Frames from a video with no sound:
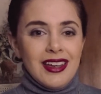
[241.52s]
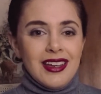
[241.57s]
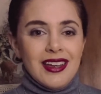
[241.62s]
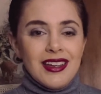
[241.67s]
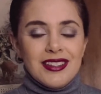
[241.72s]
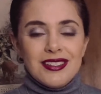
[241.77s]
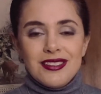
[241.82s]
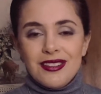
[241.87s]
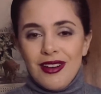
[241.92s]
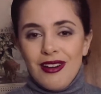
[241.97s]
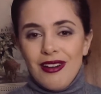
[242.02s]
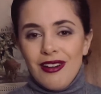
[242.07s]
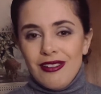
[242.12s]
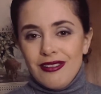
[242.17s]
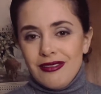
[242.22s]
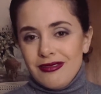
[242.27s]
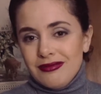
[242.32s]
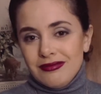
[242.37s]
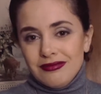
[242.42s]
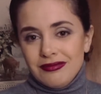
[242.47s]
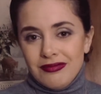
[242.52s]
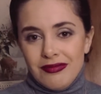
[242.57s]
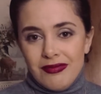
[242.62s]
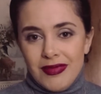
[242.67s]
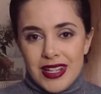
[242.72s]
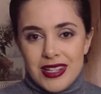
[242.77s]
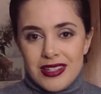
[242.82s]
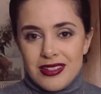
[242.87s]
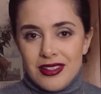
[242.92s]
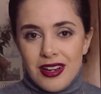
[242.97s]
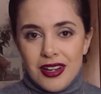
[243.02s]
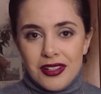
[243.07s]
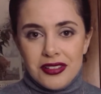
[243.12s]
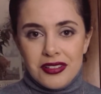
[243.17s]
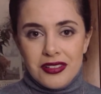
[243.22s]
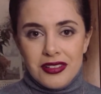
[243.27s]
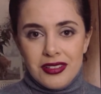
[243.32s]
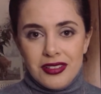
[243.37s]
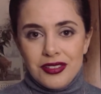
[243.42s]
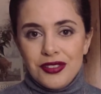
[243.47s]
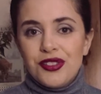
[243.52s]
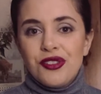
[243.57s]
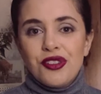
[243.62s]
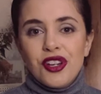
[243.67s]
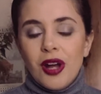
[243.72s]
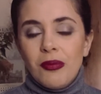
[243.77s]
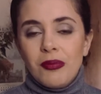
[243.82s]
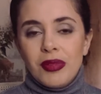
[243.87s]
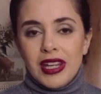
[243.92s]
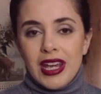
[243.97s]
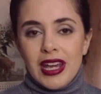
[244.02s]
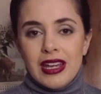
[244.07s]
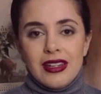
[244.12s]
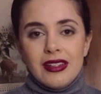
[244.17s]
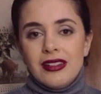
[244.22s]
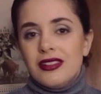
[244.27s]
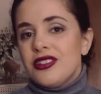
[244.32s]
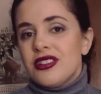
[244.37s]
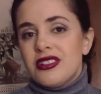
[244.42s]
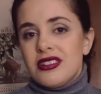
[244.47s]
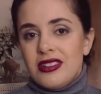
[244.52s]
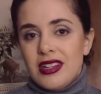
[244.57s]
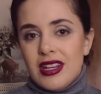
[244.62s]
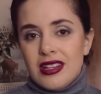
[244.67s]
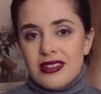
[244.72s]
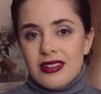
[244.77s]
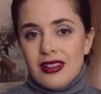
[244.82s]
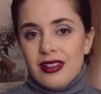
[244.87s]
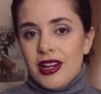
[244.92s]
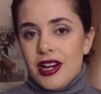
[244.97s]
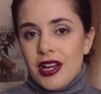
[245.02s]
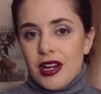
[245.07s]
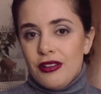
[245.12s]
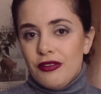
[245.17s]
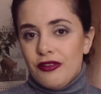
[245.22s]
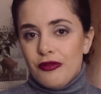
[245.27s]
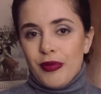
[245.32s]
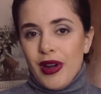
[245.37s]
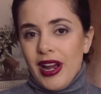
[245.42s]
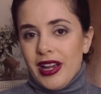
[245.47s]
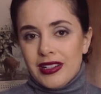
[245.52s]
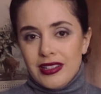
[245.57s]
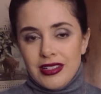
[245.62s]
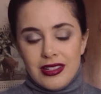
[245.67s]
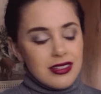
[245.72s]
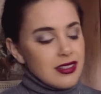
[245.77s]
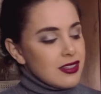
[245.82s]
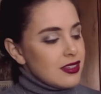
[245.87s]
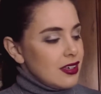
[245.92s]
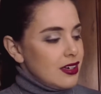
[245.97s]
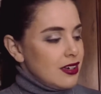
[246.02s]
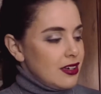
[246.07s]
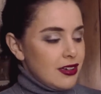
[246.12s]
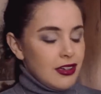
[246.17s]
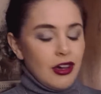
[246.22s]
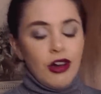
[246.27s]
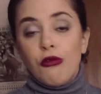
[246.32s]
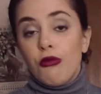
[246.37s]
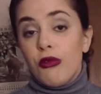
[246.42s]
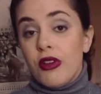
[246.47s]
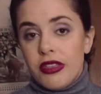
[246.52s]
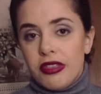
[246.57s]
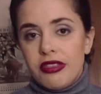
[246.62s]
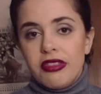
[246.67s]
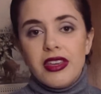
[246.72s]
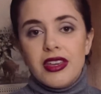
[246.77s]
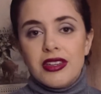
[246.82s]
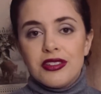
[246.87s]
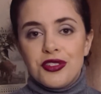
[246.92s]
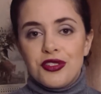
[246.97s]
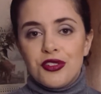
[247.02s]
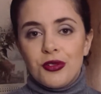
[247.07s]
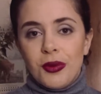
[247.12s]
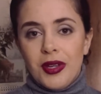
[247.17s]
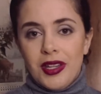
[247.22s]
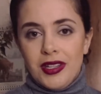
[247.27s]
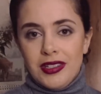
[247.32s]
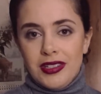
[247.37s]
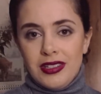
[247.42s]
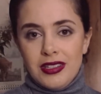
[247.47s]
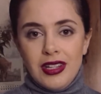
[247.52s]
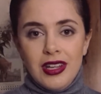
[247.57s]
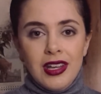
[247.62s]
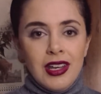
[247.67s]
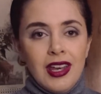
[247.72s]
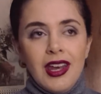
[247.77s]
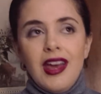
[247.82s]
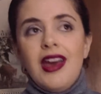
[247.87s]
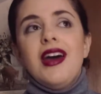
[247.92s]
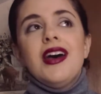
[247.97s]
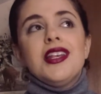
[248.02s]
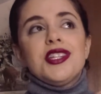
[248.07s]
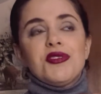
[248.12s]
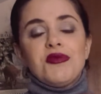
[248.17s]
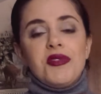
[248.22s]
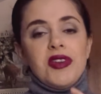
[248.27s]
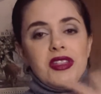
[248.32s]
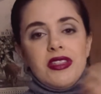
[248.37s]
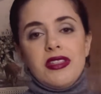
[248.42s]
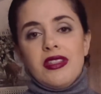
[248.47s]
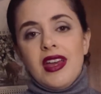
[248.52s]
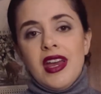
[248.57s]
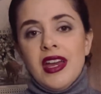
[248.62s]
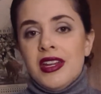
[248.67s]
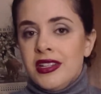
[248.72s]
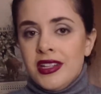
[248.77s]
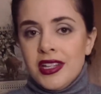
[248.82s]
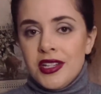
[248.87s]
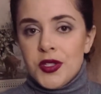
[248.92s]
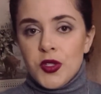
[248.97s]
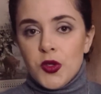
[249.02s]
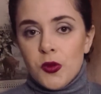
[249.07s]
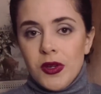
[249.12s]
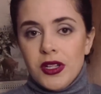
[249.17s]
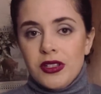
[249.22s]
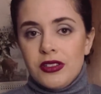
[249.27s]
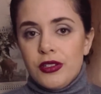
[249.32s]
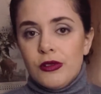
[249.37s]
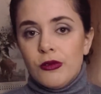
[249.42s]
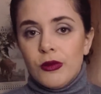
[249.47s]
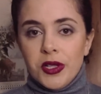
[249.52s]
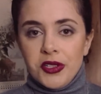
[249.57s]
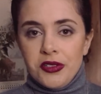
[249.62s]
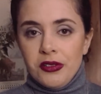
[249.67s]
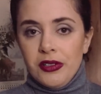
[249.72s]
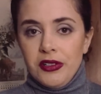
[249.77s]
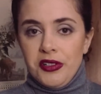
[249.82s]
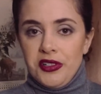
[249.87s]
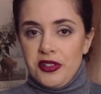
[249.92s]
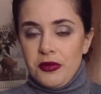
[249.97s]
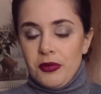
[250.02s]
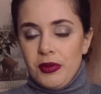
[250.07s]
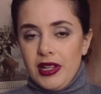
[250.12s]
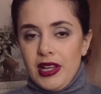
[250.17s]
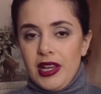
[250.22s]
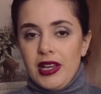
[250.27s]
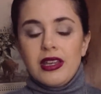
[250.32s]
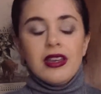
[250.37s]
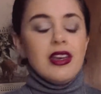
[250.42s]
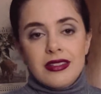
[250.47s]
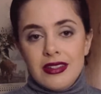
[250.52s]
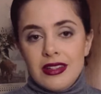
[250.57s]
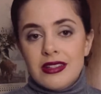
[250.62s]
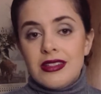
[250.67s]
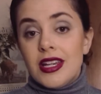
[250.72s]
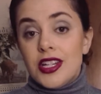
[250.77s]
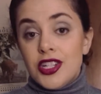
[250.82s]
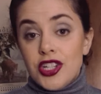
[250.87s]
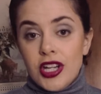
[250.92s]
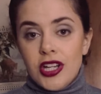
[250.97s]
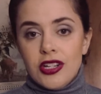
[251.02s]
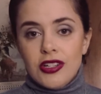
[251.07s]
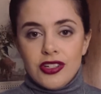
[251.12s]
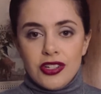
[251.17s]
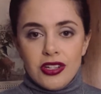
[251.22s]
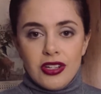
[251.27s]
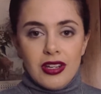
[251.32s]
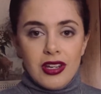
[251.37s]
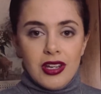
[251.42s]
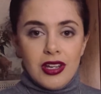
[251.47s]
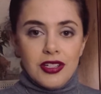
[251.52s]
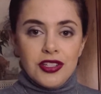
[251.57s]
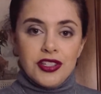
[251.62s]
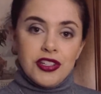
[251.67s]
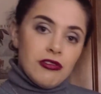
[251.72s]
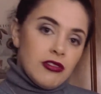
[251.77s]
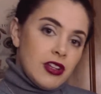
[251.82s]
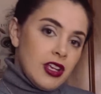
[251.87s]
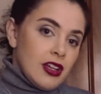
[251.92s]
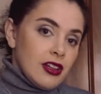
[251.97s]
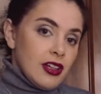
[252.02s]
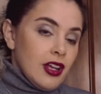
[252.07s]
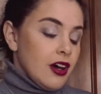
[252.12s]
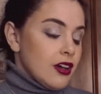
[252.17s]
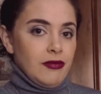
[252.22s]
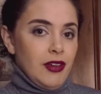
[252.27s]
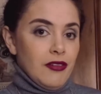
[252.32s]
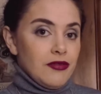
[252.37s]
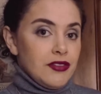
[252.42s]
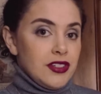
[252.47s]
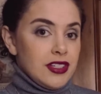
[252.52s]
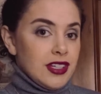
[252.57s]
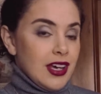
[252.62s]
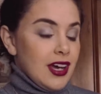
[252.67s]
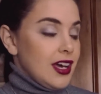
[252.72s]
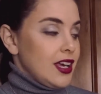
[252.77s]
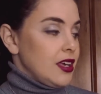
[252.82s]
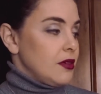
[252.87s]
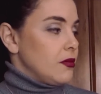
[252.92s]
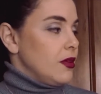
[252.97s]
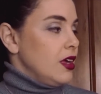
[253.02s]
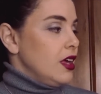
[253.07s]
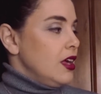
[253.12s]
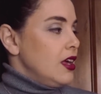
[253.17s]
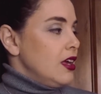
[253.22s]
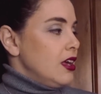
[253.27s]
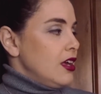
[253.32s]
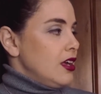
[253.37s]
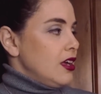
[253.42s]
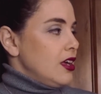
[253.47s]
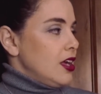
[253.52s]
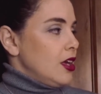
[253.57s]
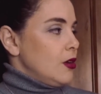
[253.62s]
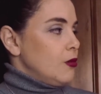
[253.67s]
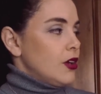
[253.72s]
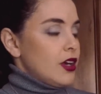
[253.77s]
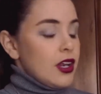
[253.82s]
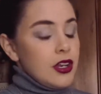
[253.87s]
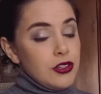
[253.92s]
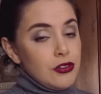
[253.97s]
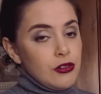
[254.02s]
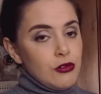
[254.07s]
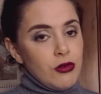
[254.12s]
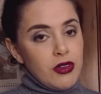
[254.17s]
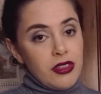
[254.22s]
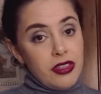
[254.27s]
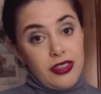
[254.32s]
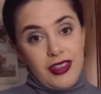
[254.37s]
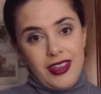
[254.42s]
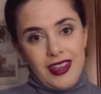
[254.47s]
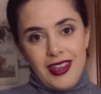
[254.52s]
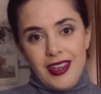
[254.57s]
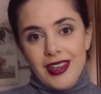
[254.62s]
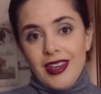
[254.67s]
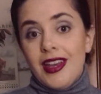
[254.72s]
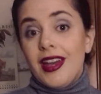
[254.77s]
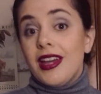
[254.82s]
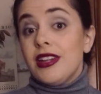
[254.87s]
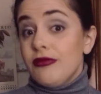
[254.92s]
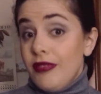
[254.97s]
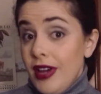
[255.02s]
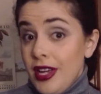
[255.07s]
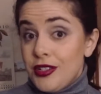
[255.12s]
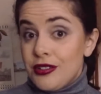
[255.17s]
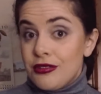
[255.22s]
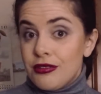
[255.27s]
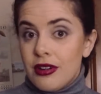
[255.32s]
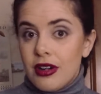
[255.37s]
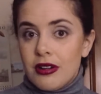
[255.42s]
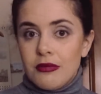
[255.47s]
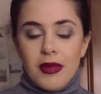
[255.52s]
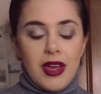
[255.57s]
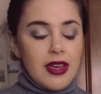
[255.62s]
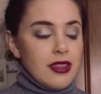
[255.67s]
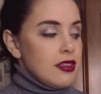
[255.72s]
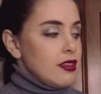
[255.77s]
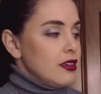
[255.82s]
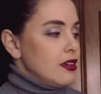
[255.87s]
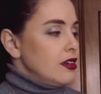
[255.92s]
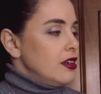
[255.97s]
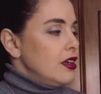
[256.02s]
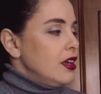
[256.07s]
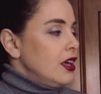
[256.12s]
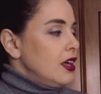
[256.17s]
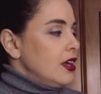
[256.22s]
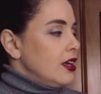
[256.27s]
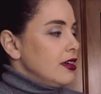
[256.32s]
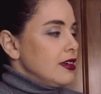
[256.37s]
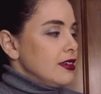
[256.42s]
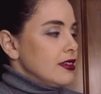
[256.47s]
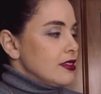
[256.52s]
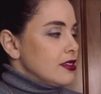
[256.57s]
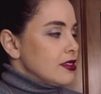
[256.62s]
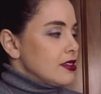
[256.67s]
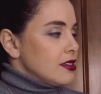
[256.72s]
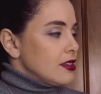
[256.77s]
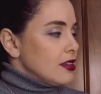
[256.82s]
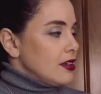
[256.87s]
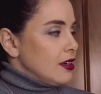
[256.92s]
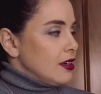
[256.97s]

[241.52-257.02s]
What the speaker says: So it's not too complicated. It just takes a lot of practice with the instrument, as with any instrument you want to learn to play. Since I change tuning a lot of the time, what I do with the adventurer method is